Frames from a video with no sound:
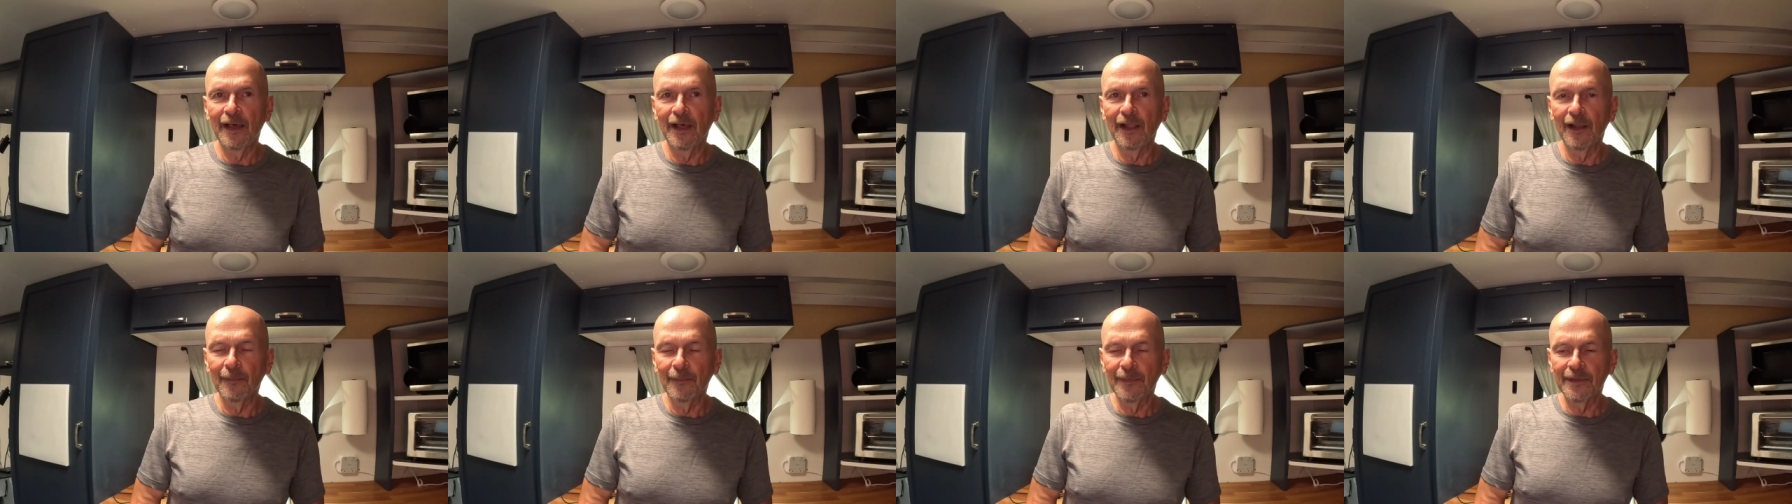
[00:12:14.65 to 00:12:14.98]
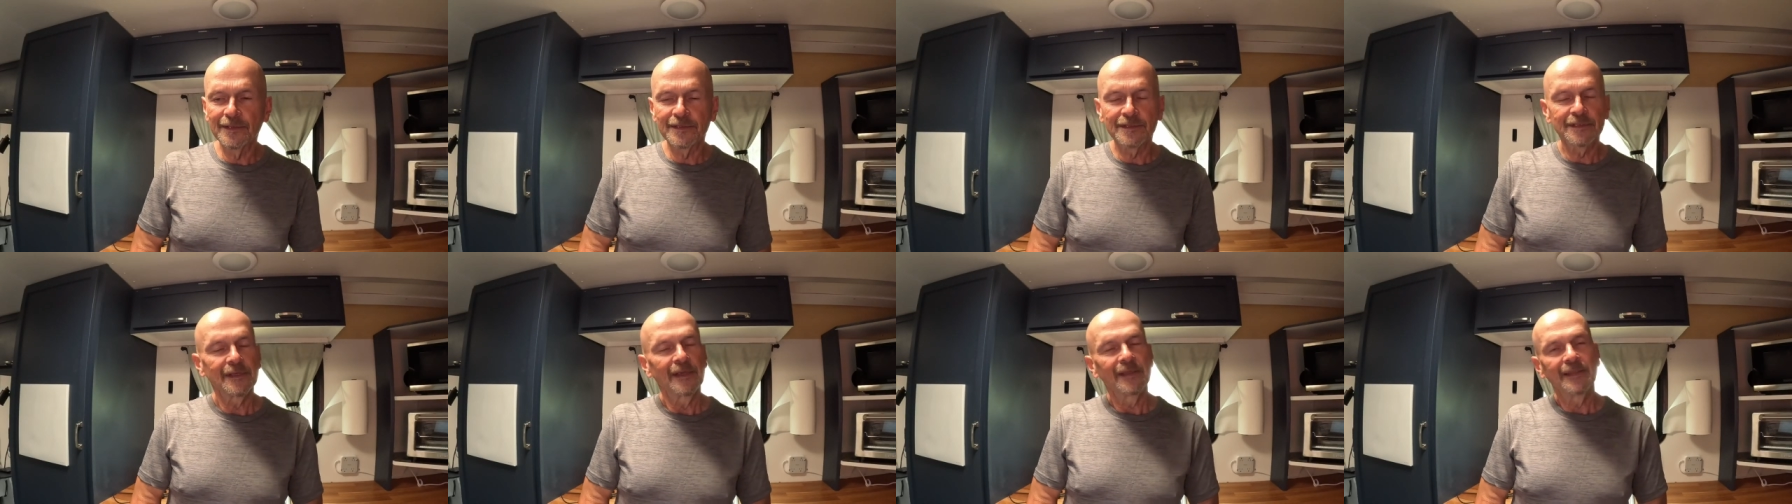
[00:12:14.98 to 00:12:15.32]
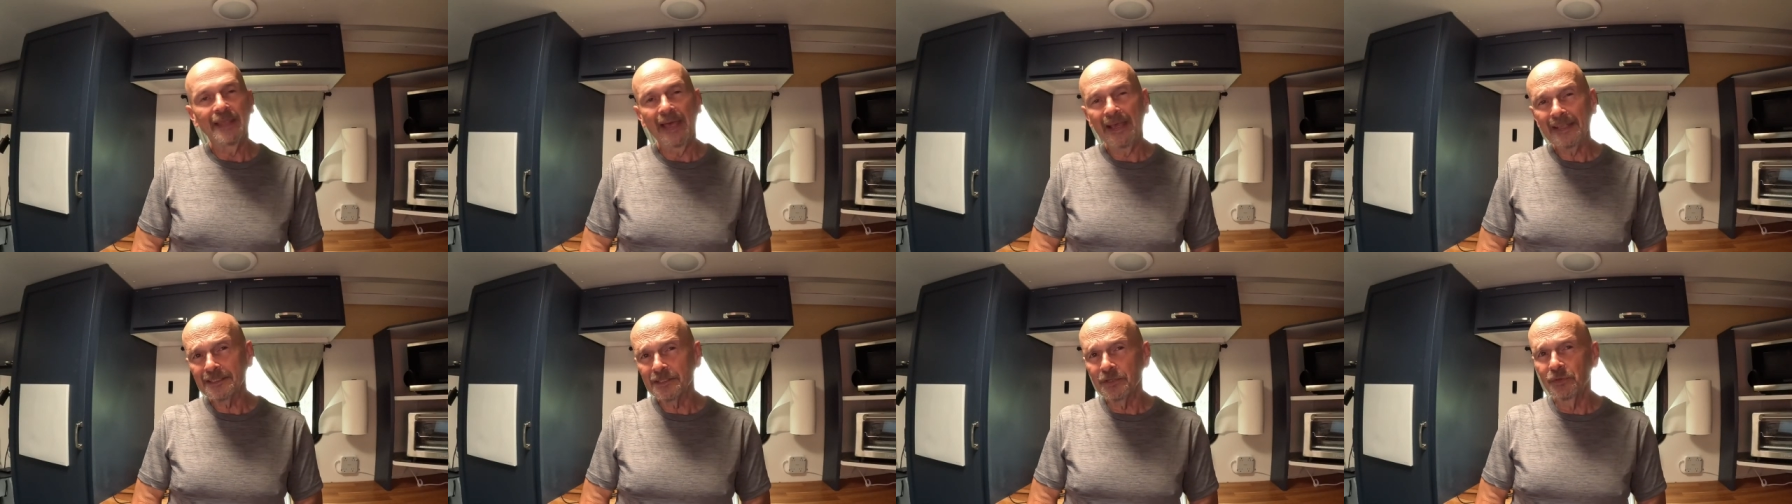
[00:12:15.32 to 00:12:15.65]
elements.
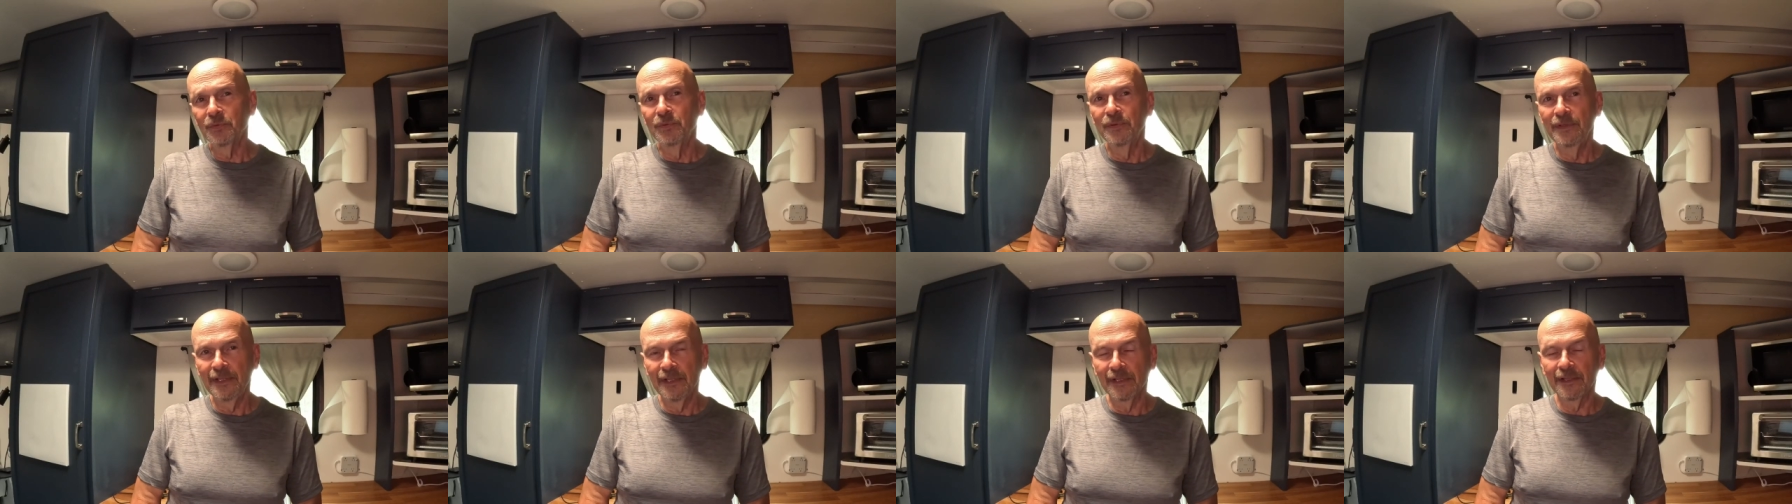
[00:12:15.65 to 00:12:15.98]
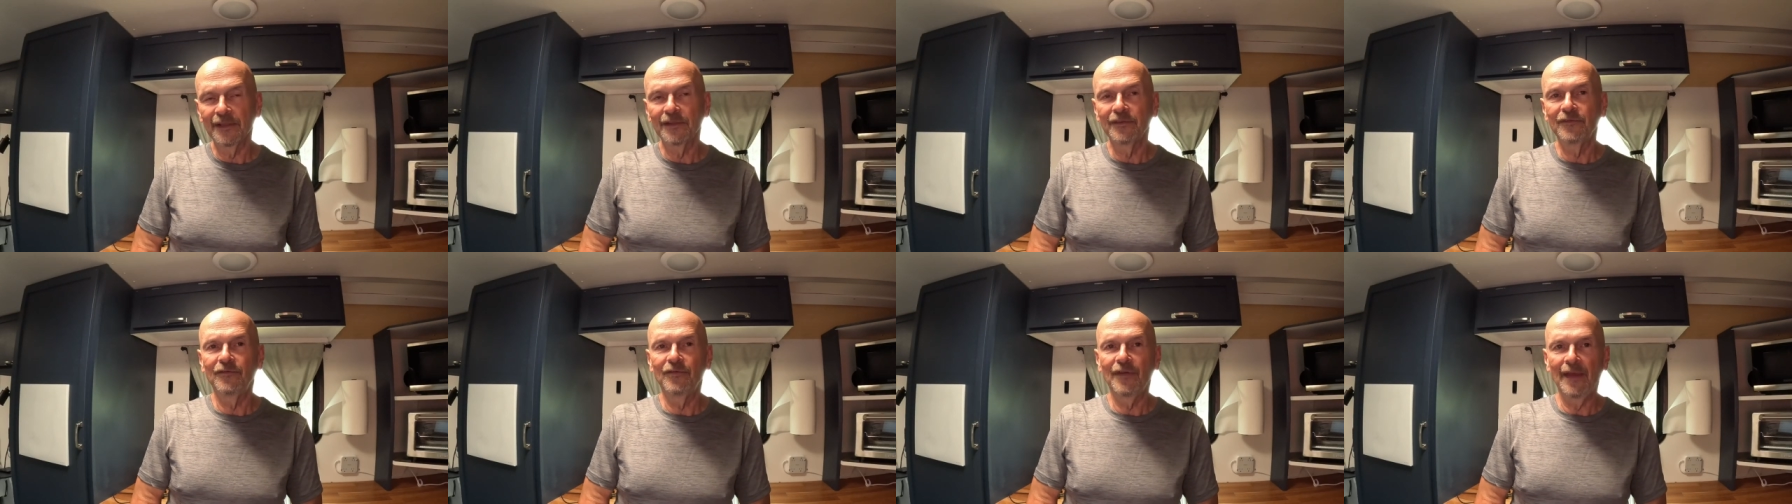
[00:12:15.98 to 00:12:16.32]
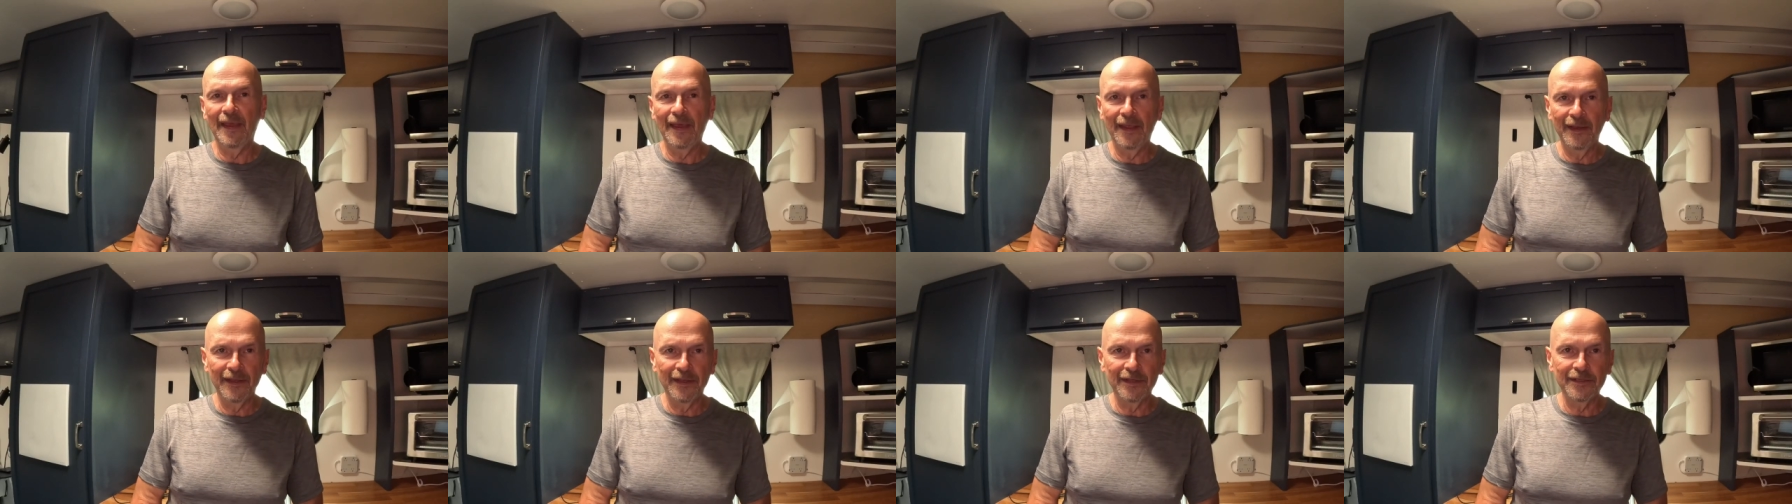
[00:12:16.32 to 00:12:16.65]
That's a real
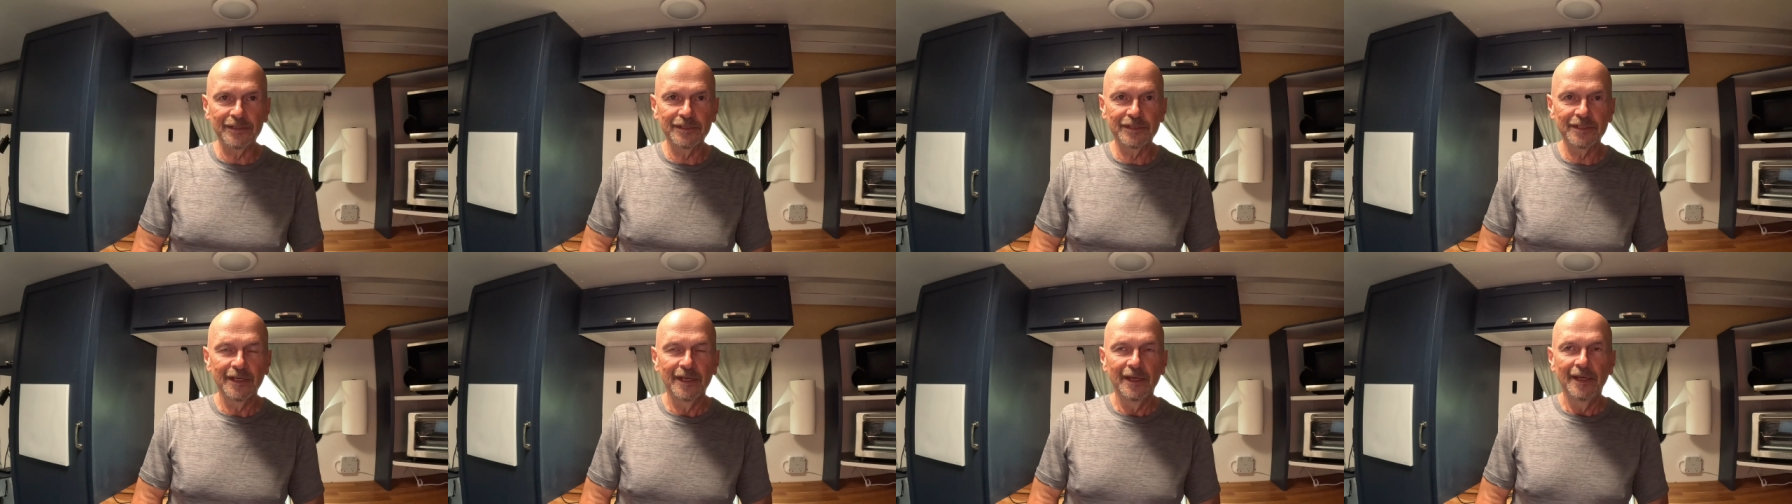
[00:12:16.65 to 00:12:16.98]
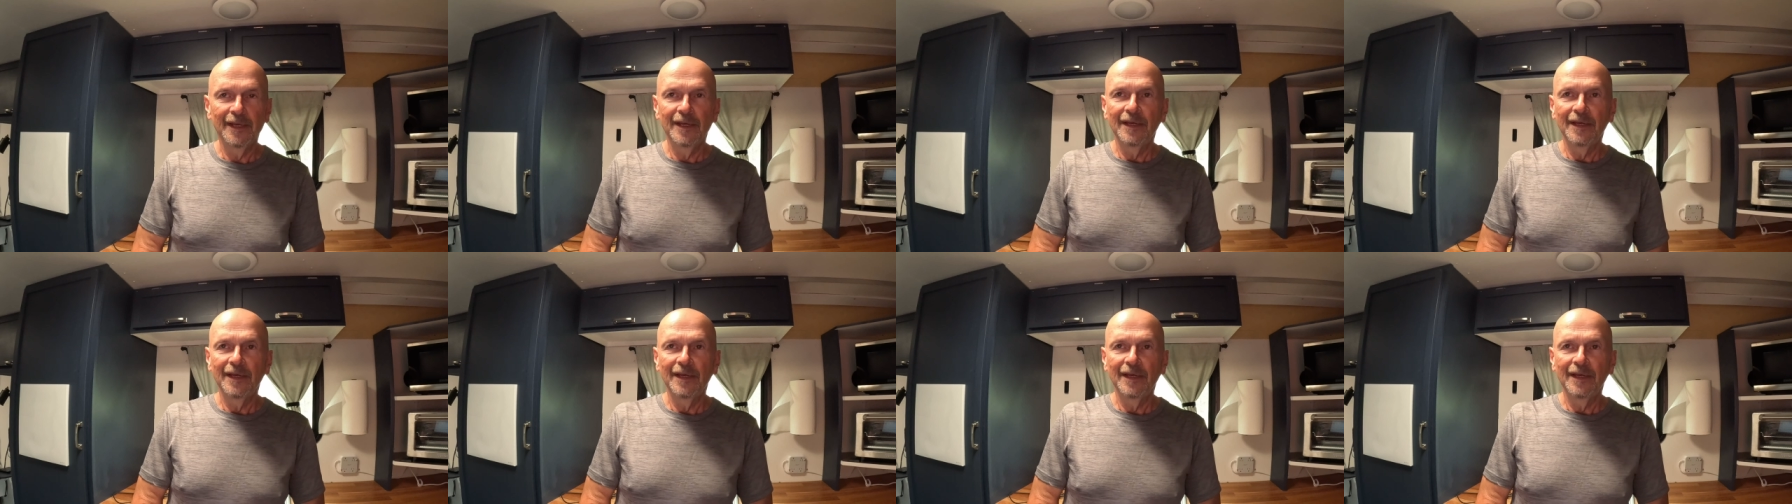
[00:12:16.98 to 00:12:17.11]
advantage.